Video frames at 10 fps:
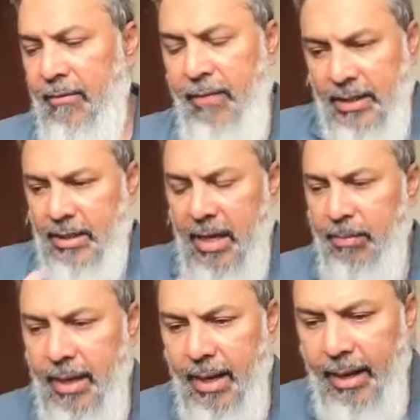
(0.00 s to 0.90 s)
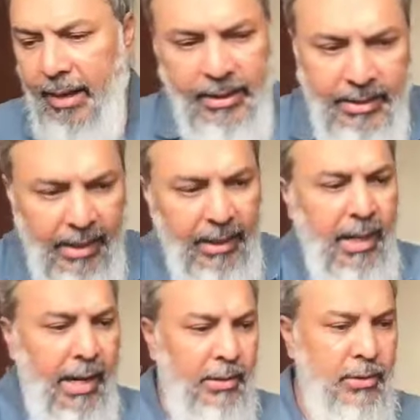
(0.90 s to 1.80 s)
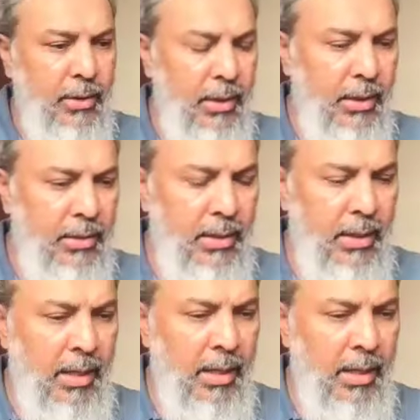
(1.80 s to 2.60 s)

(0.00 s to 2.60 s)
the fetch API, and another guy is